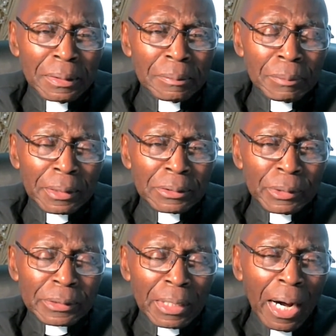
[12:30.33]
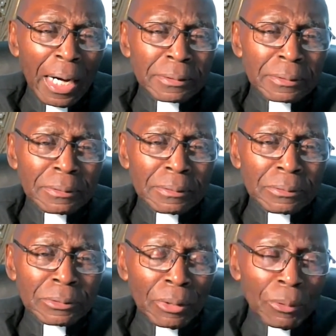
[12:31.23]
because when God
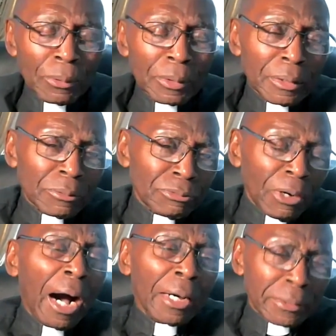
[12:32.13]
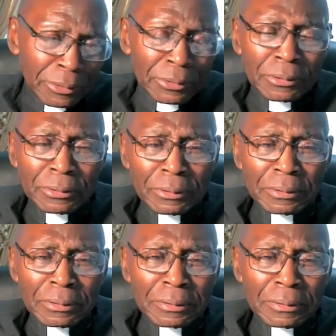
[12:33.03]
told the fathers
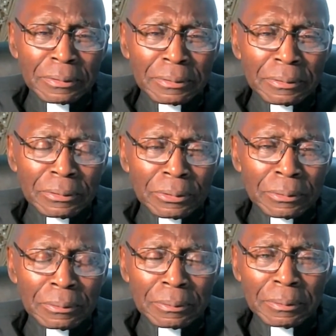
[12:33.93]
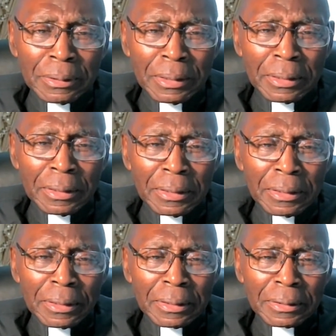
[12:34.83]
to
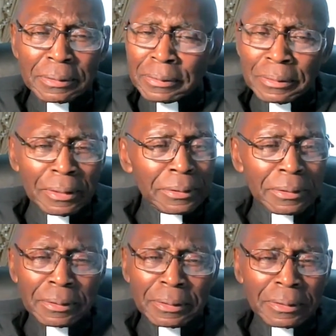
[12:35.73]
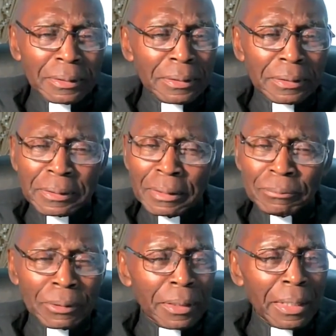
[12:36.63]
listen, get
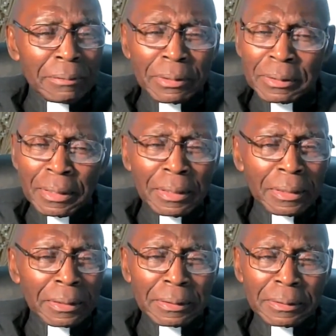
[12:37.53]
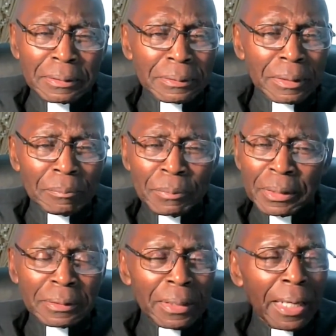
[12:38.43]
rid of everything, the
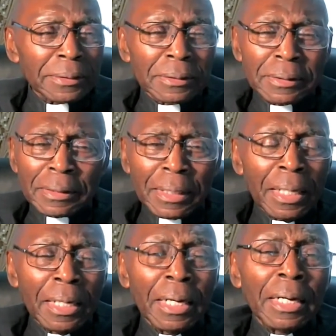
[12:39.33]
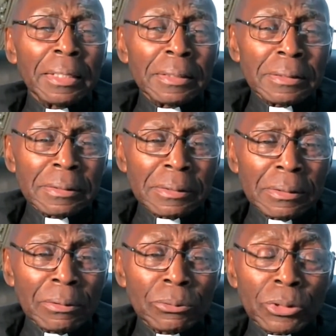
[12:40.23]
Midianites, get
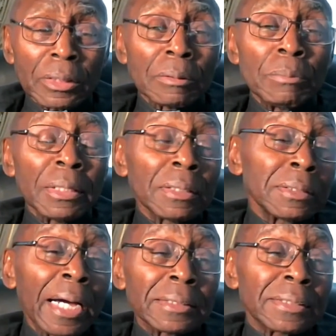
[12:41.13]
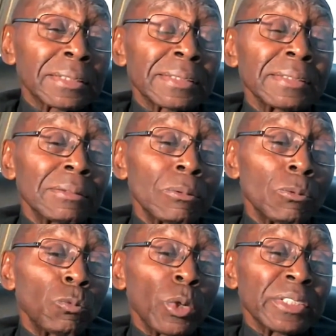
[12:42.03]
see the Midianites
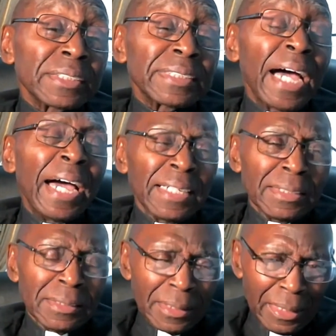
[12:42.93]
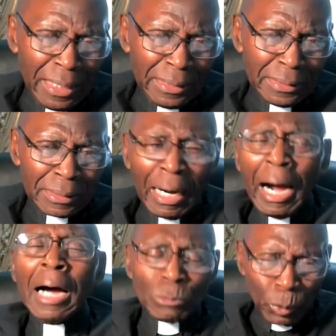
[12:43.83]
was standing in
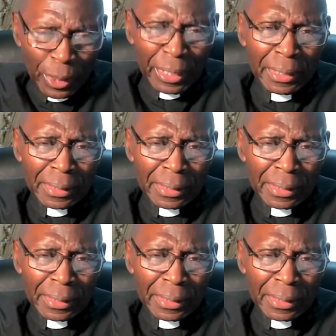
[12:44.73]
God way.